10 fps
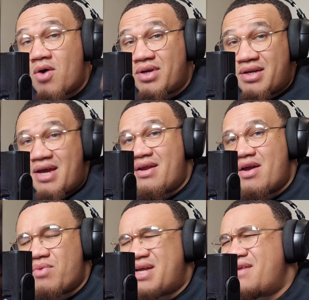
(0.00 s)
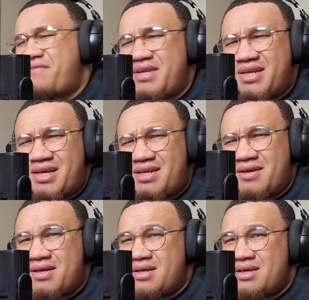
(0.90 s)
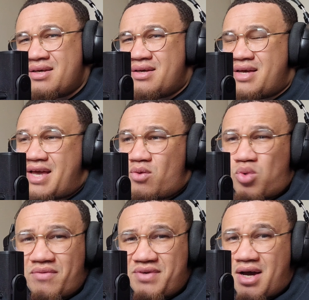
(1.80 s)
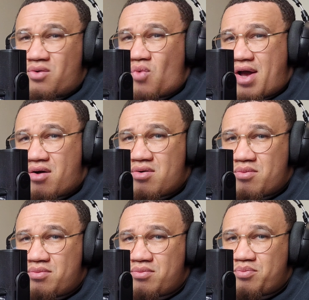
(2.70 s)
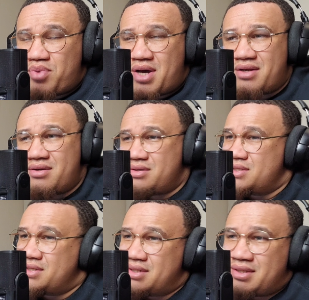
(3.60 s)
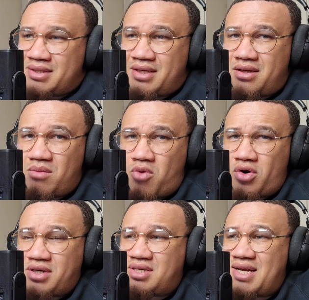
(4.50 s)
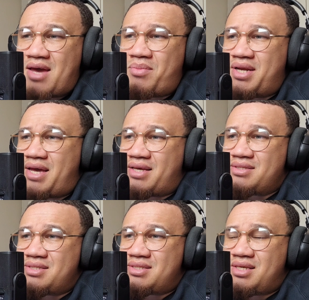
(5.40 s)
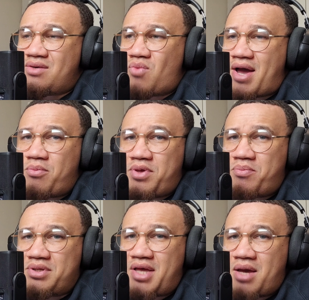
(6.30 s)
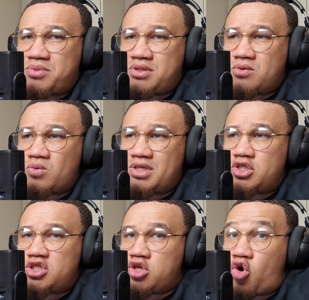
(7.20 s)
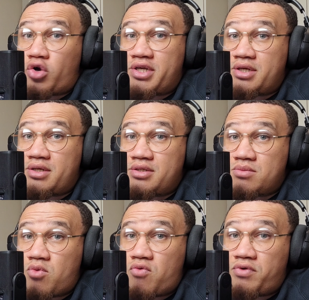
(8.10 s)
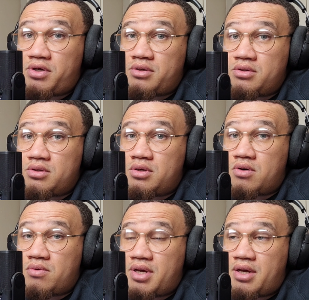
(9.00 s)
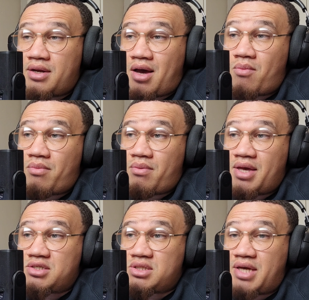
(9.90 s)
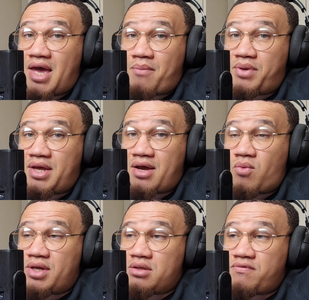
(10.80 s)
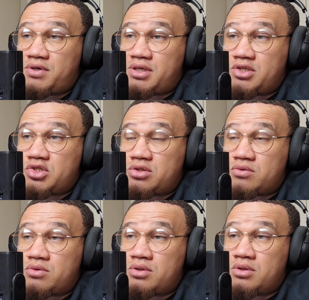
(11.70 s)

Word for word: out in that era and if it did it would have done well but in the modern climate I can see why people absolutely slaughtered this movie you know and I'm actually happy that I waited for digital